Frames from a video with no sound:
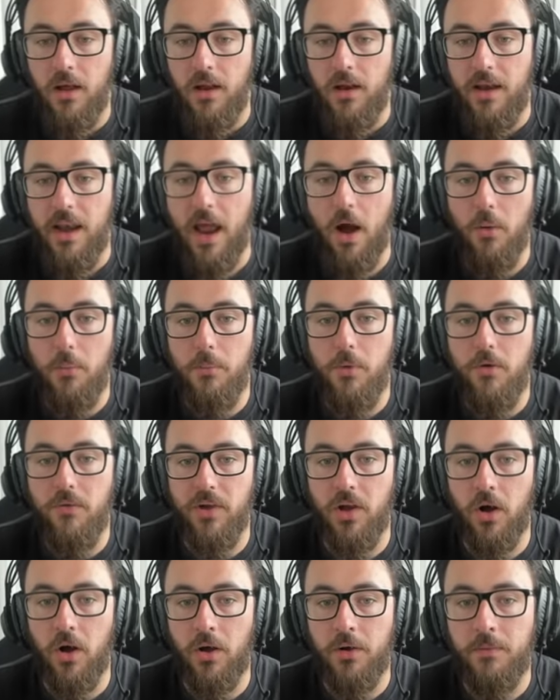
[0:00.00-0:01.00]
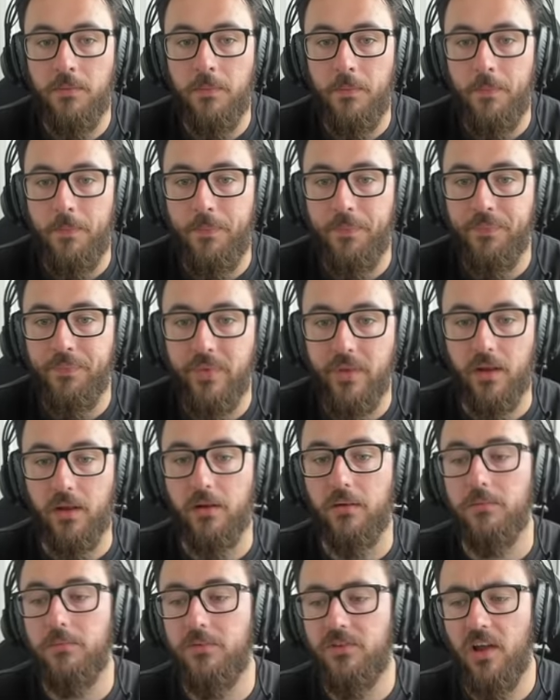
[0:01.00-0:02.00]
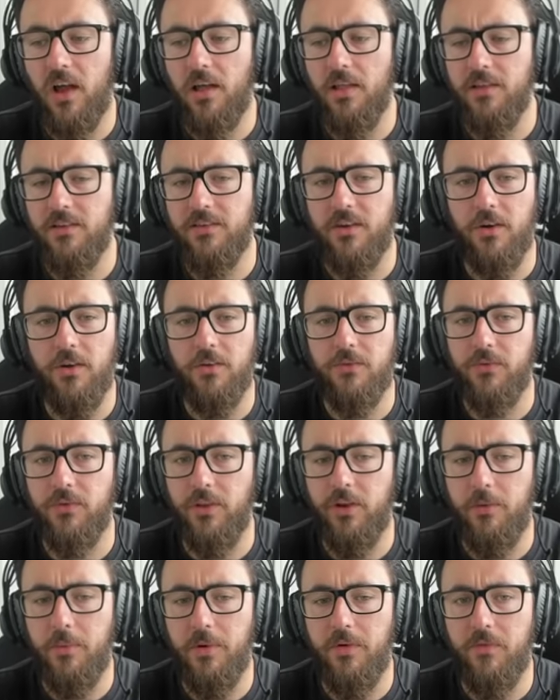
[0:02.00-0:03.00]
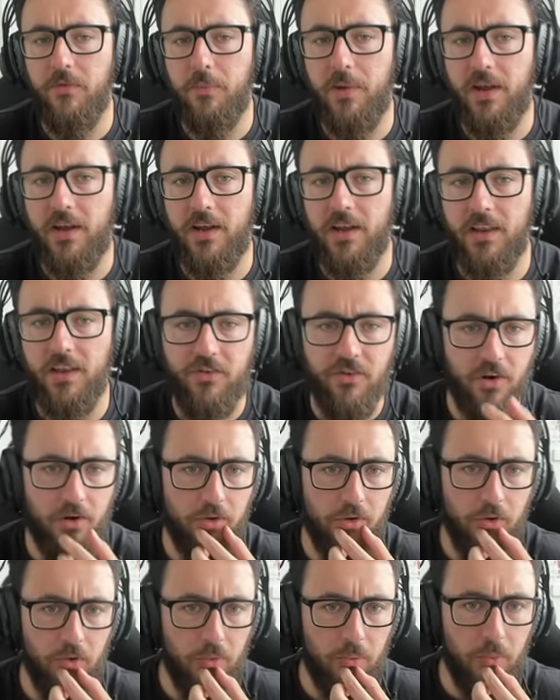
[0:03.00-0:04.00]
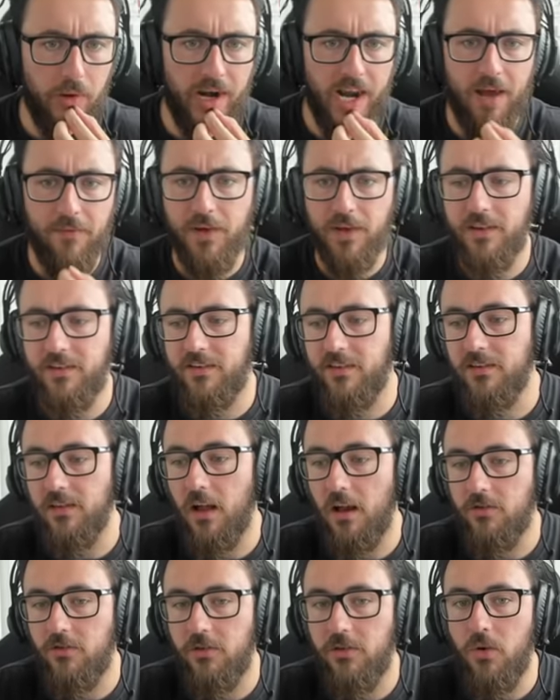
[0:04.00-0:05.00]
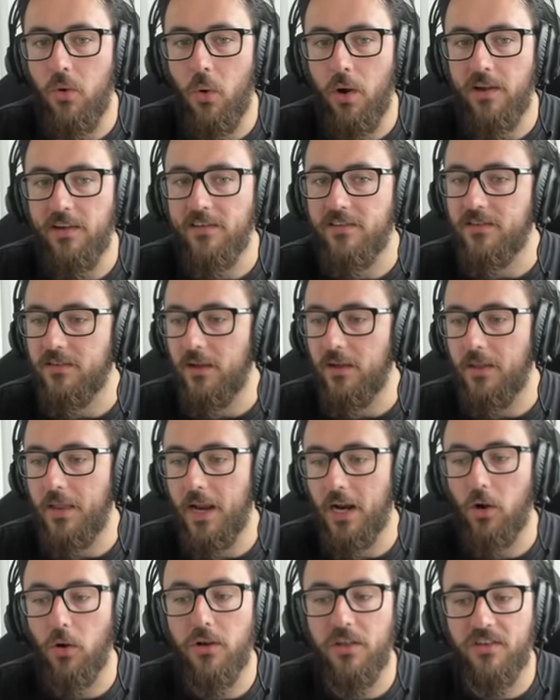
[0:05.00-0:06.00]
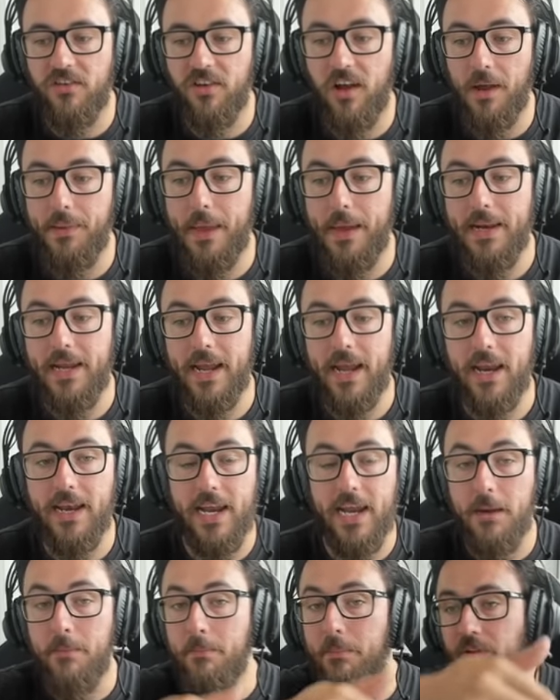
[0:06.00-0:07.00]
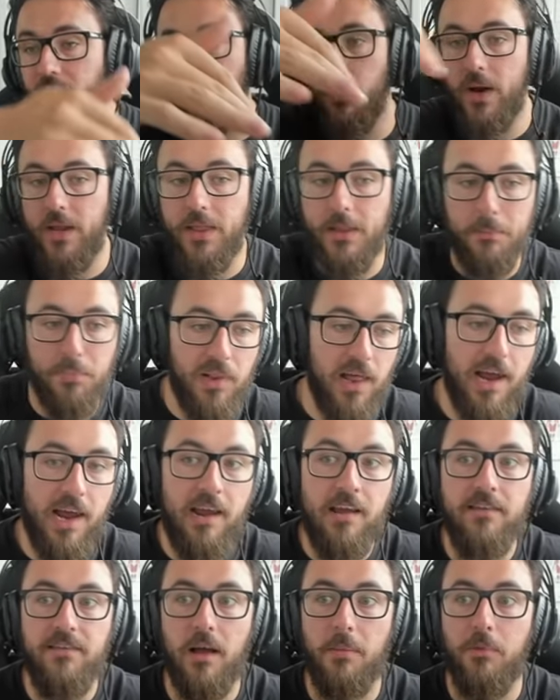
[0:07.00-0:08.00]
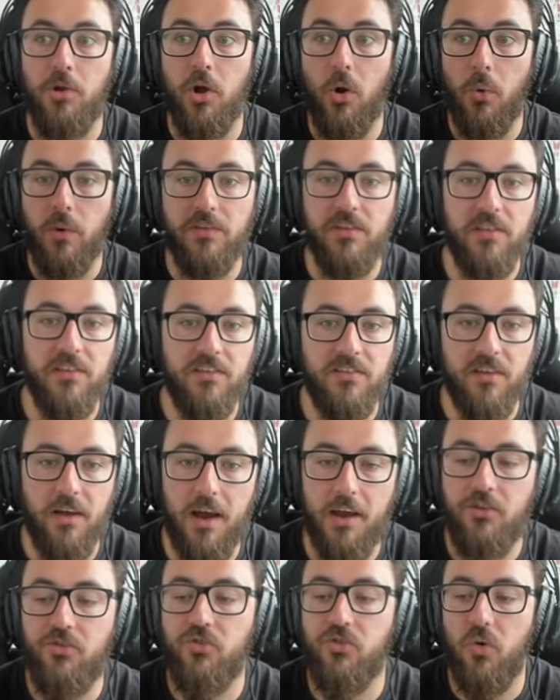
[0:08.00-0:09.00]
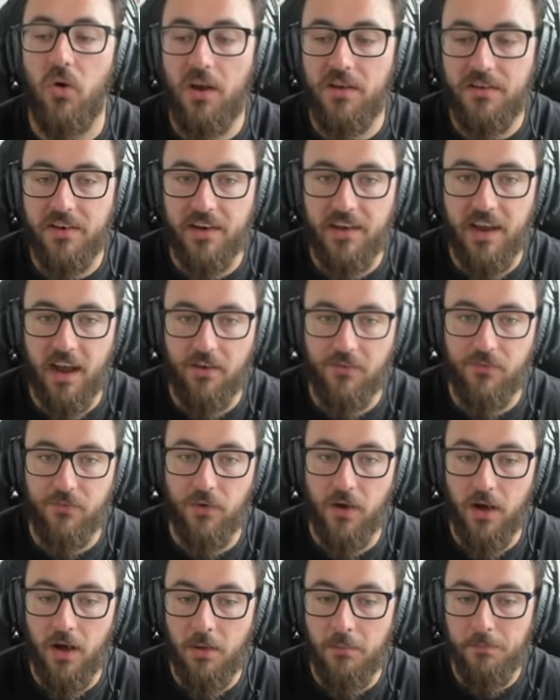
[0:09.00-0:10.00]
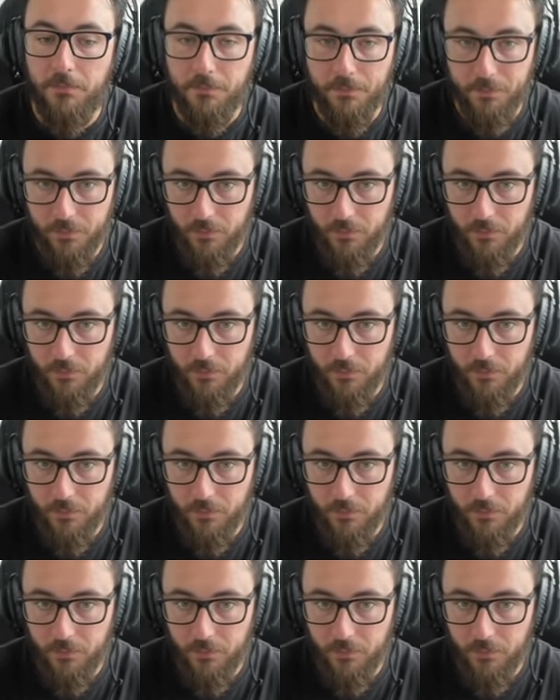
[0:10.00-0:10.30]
Now, moving on, Sylas goes for a little bit of a pick in the jungle, whatever, this is largely noise. And then I go to the side lane again. In between the plays, I'm going to the side, trying to catch farm,